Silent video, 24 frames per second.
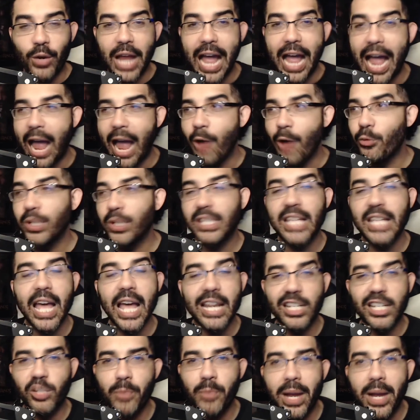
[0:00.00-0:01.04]
I was not
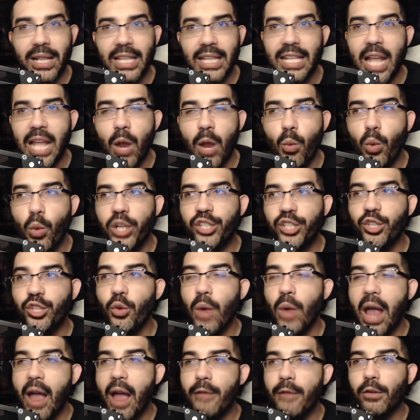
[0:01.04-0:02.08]
expecting that
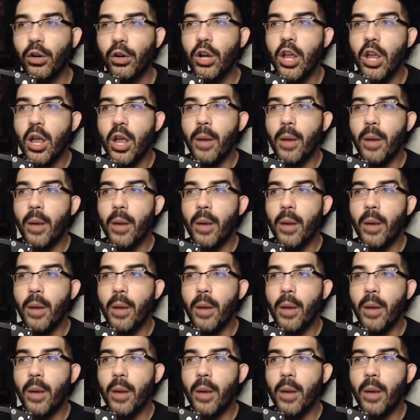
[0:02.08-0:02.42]
whatsoever.